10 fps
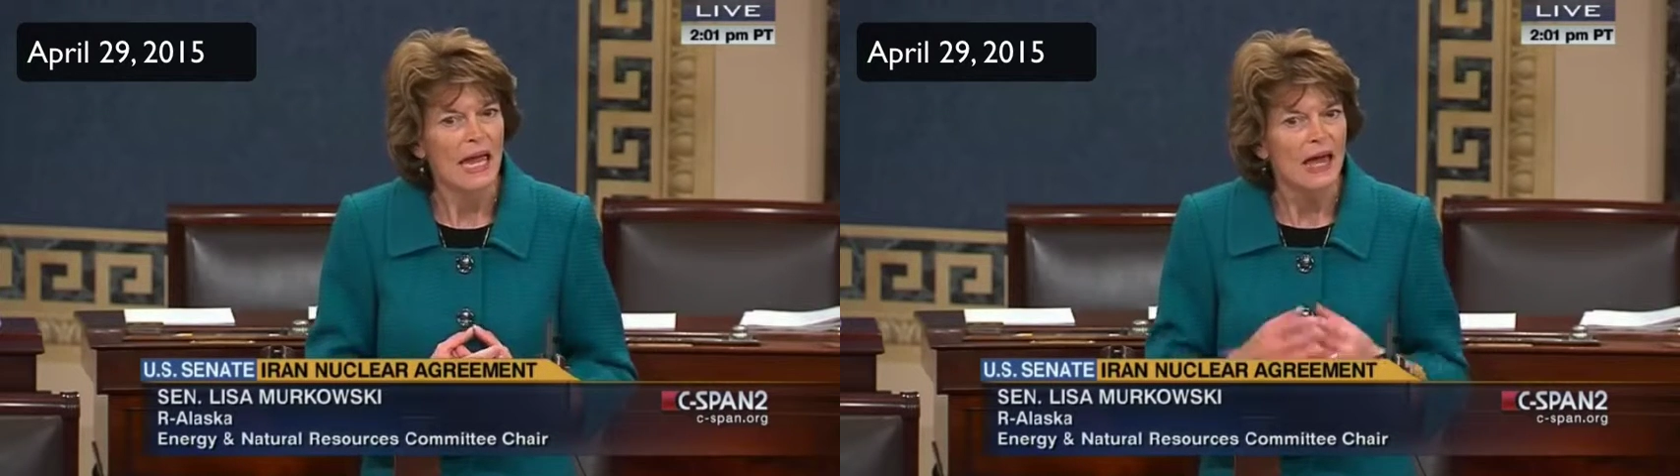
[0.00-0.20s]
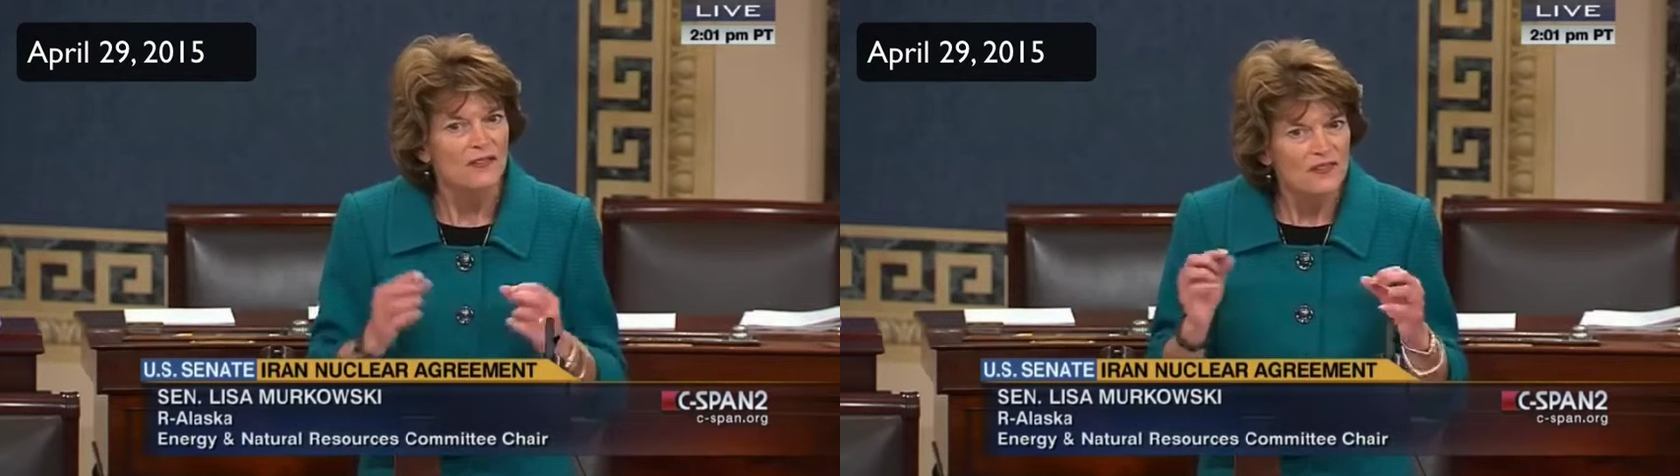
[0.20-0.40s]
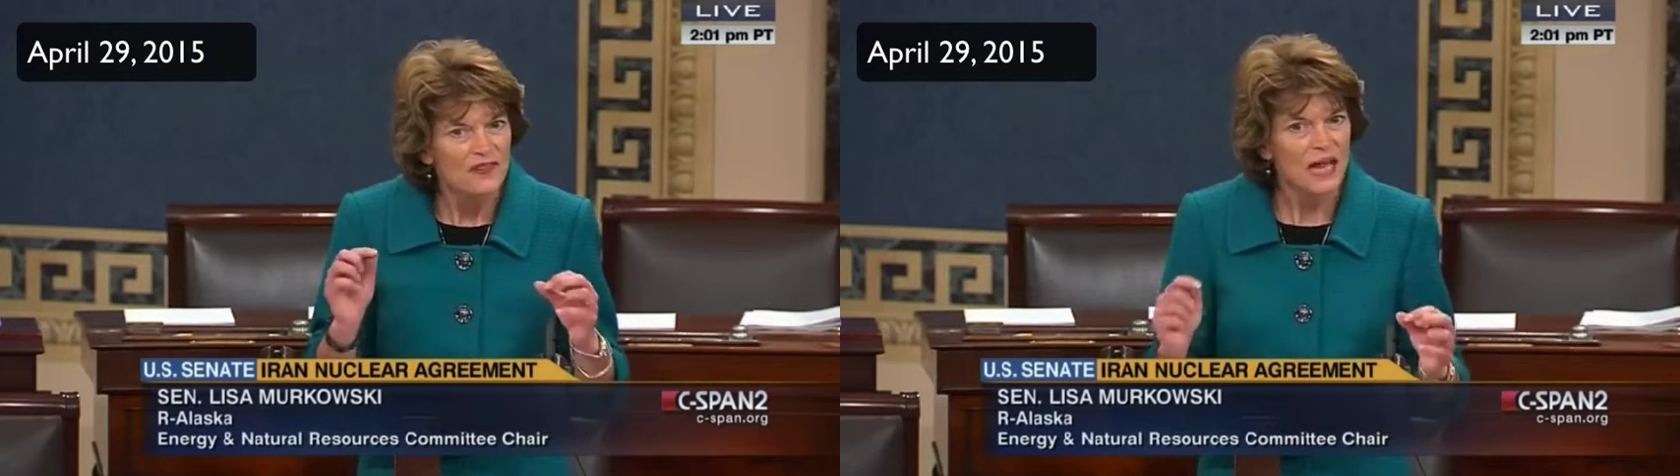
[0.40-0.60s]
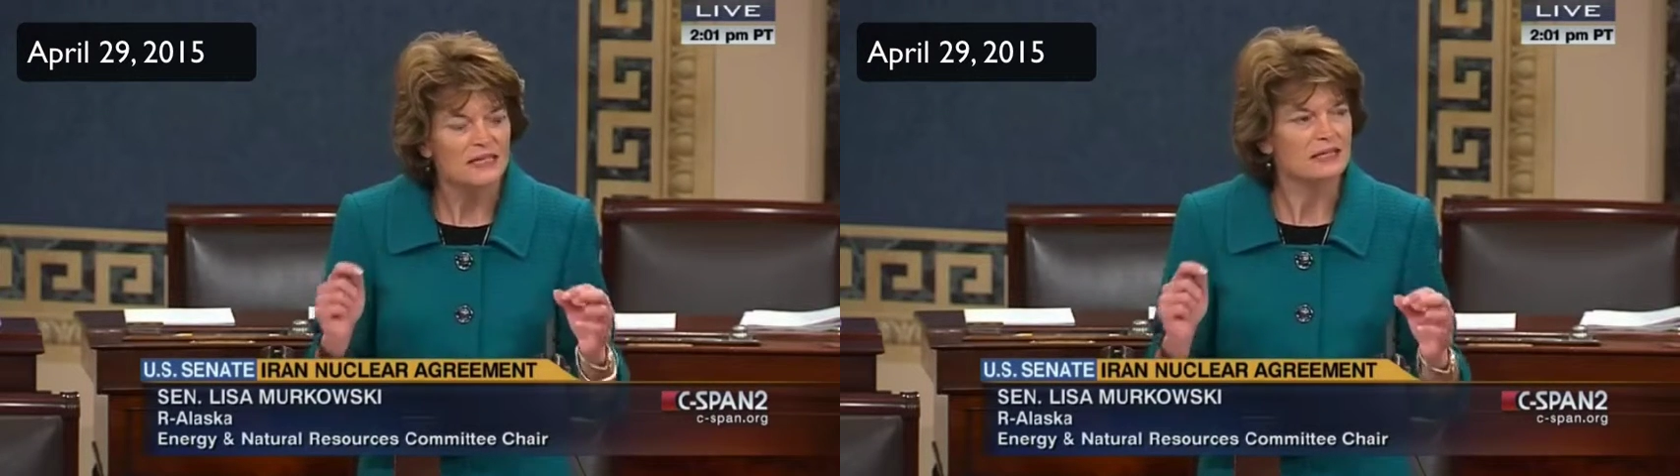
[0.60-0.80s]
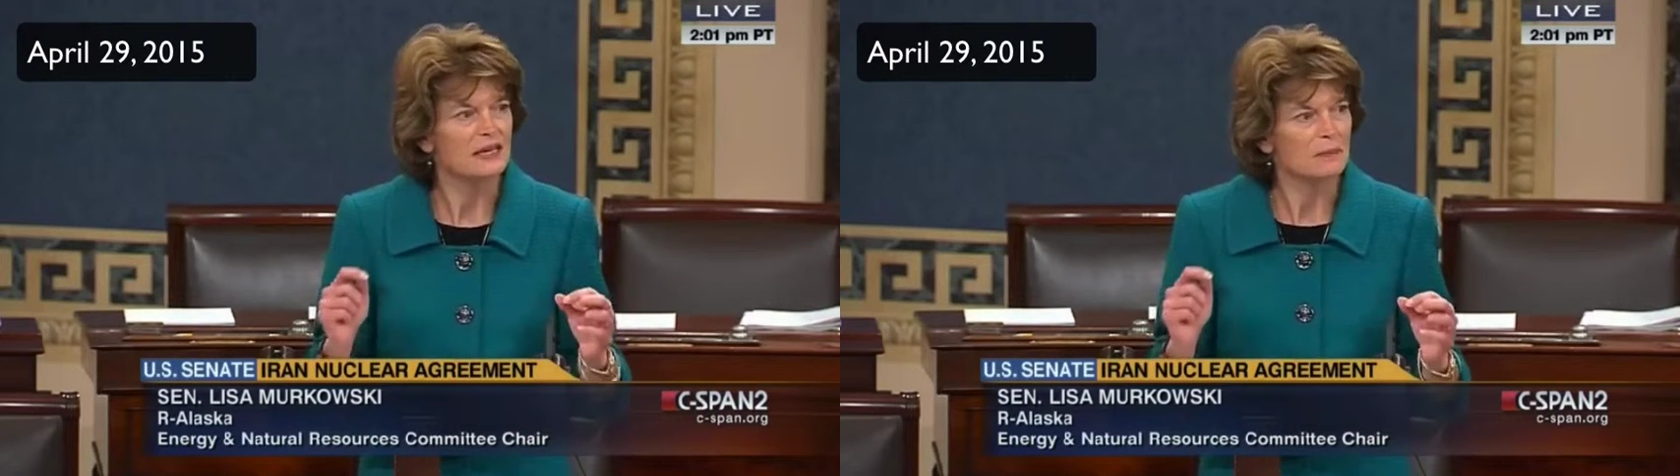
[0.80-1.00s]
And
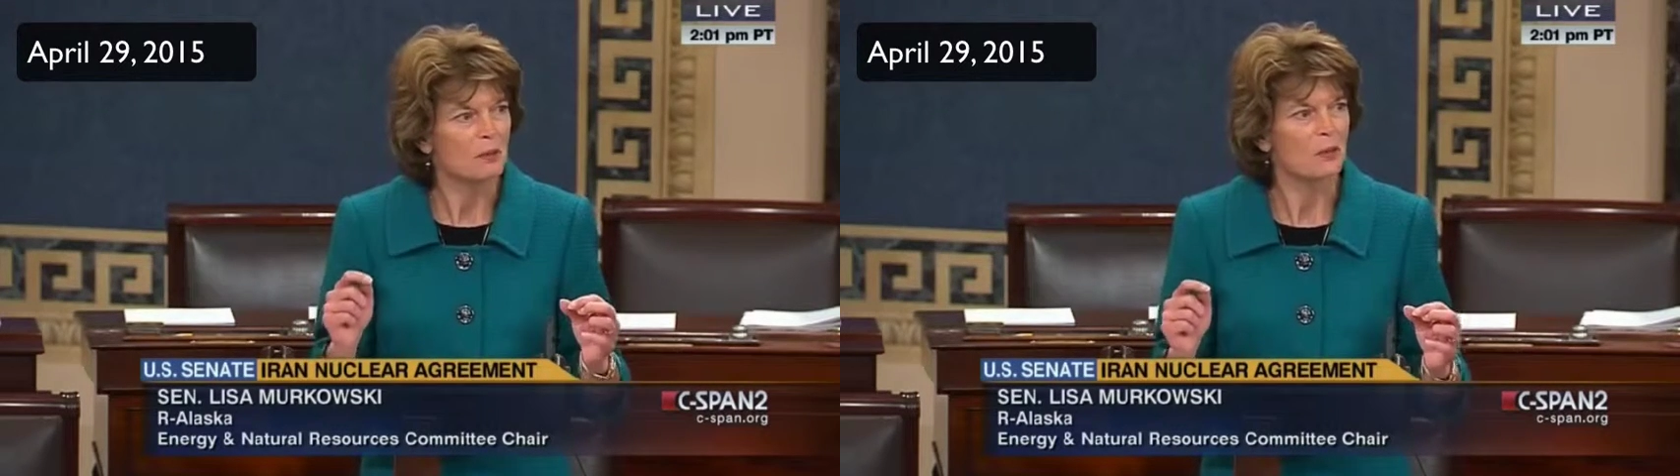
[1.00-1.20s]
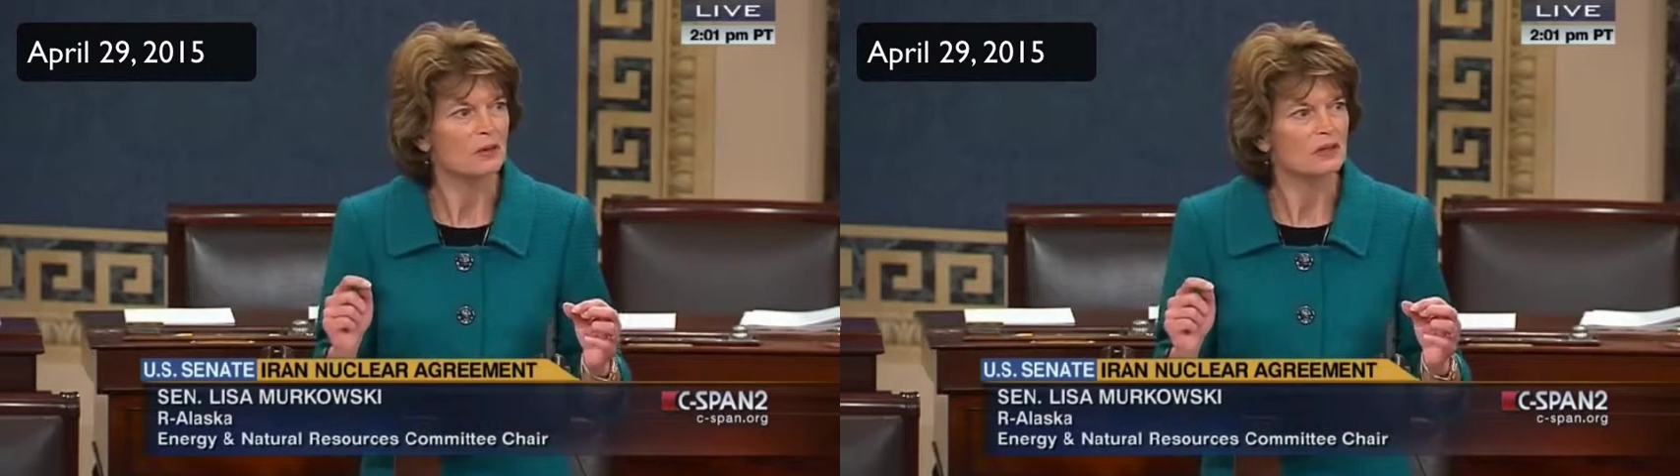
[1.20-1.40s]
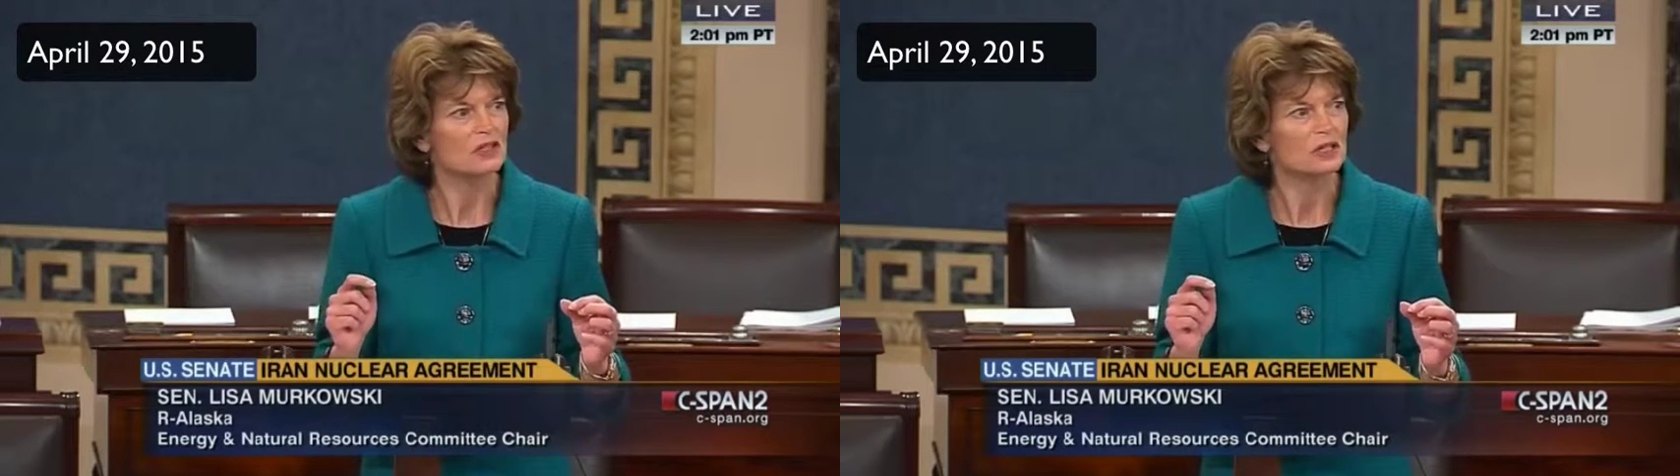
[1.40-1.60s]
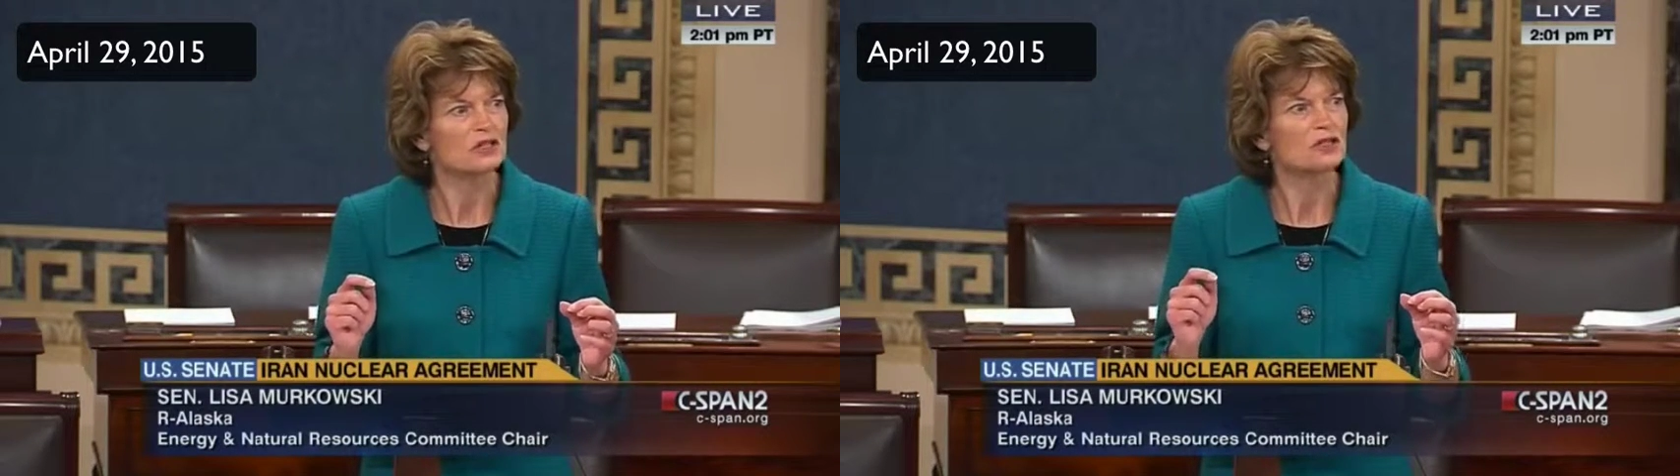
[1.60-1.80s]
that's an important